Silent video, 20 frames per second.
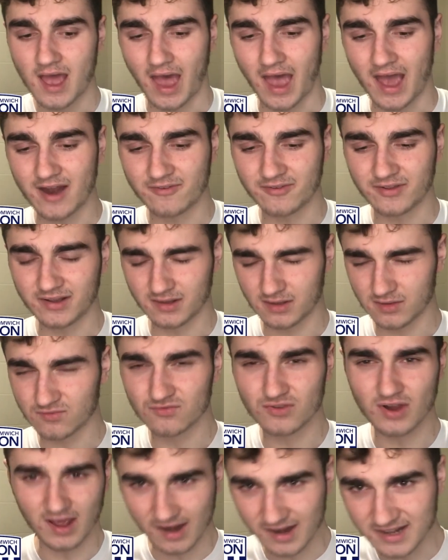And I think,
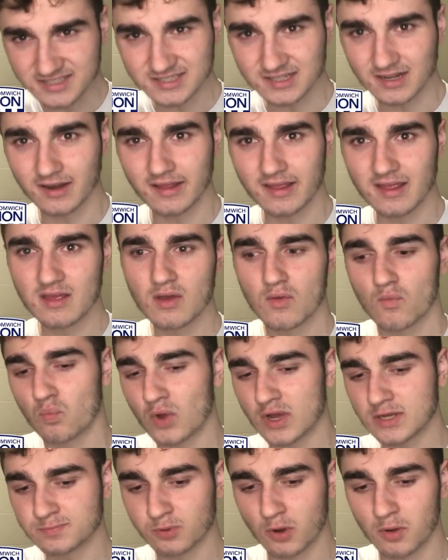realistically,
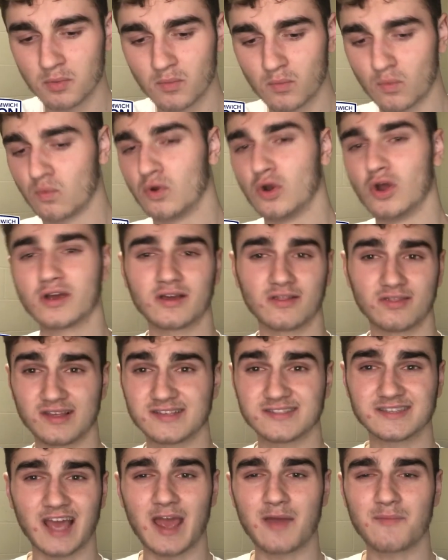West Brom will look at
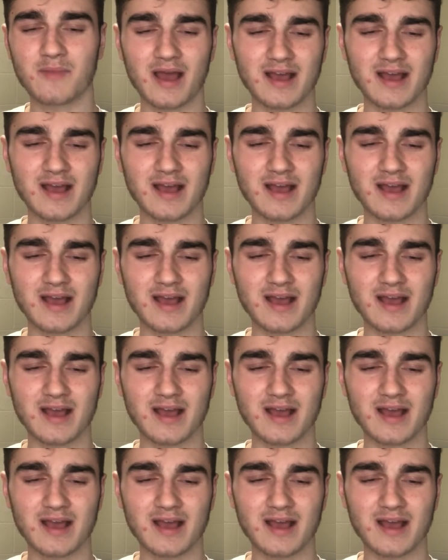this game